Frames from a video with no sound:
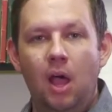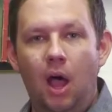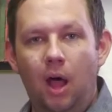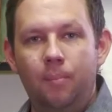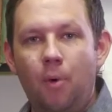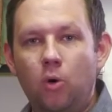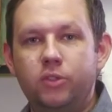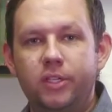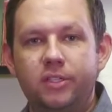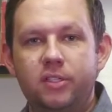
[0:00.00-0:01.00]

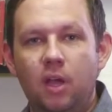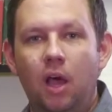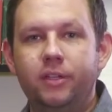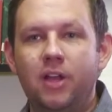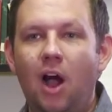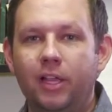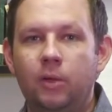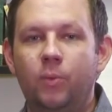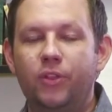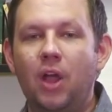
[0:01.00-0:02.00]
Moses
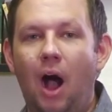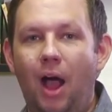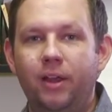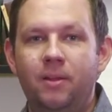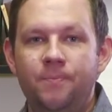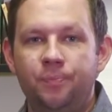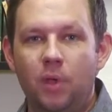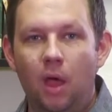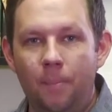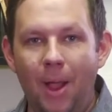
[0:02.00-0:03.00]
talking with God
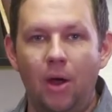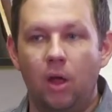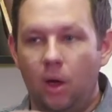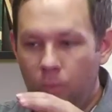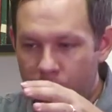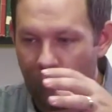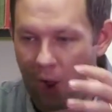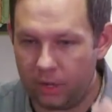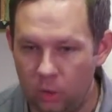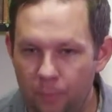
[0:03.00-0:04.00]
about we
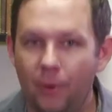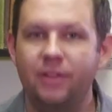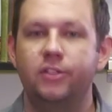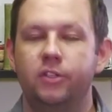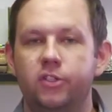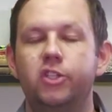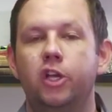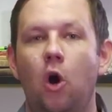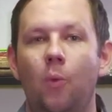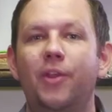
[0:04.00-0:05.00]
want your presence to
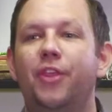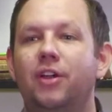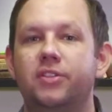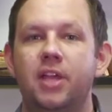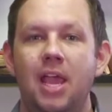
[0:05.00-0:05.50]
go with us.